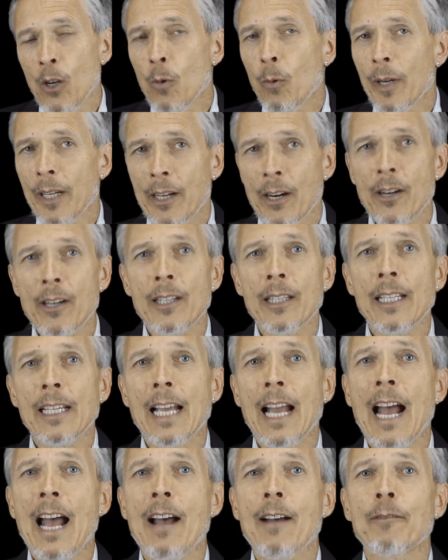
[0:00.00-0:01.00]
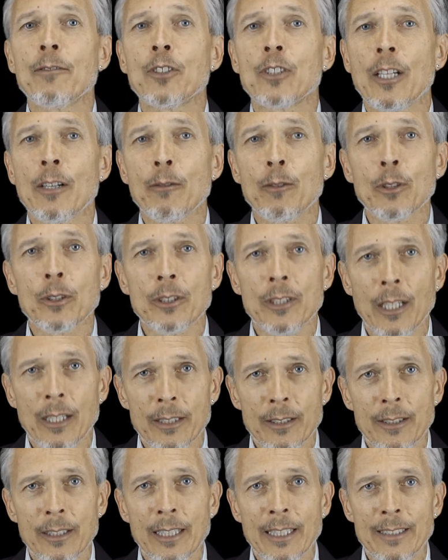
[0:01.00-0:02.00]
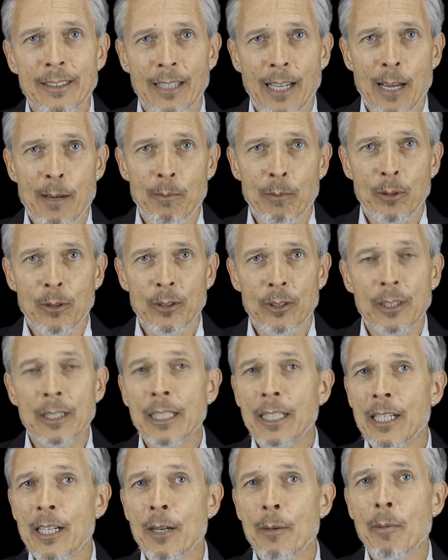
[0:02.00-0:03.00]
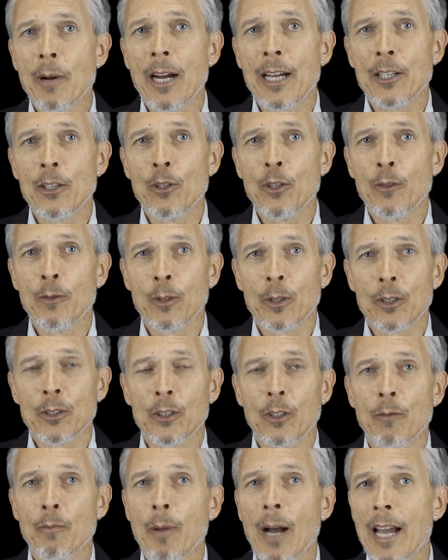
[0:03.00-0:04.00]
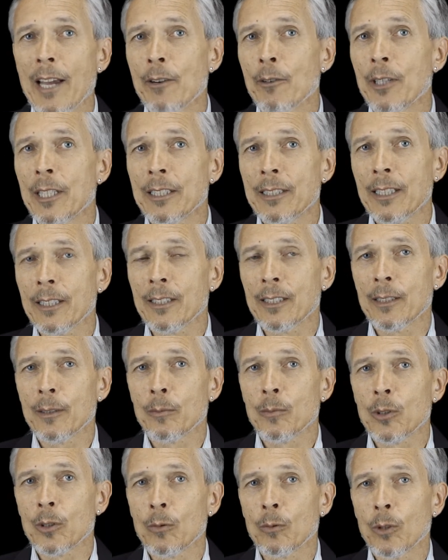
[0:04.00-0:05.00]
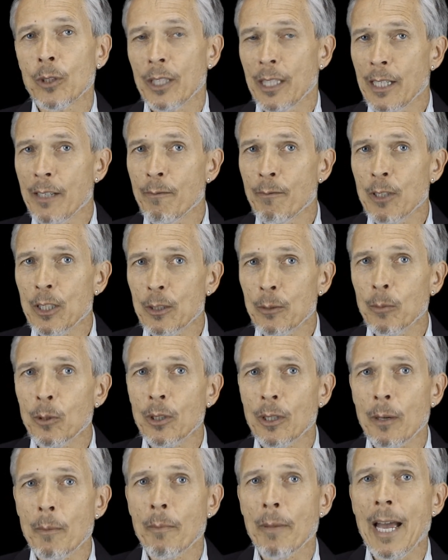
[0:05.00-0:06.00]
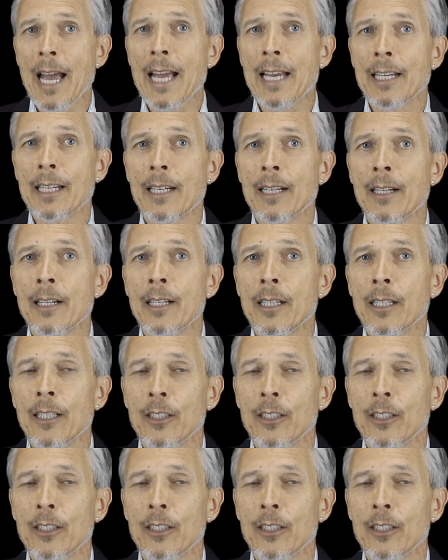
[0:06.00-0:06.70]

We currently have several dozen examples in the nearby universe of binary systems where the invisible companion